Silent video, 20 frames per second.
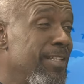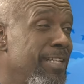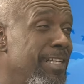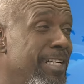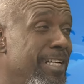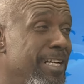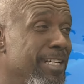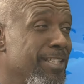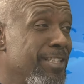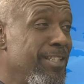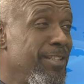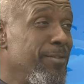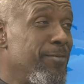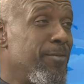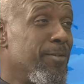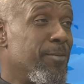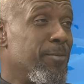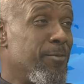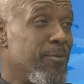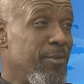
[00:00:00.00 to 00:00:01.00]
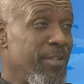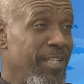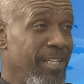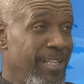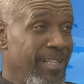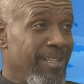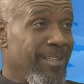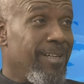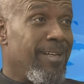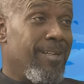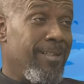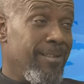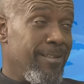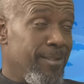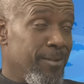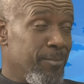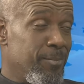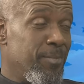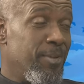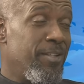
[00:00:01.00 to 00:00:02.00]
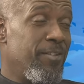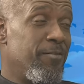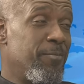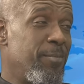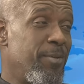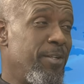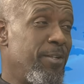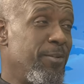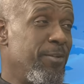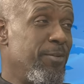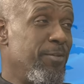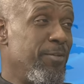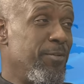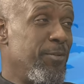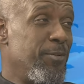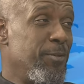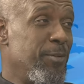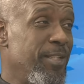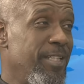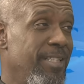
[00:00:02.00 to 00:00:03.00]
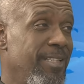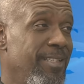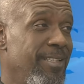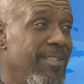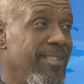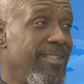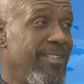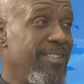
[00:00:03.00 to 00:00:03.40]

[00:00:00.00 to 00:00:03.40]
a lot of that actually from reading a number of peer-reviewed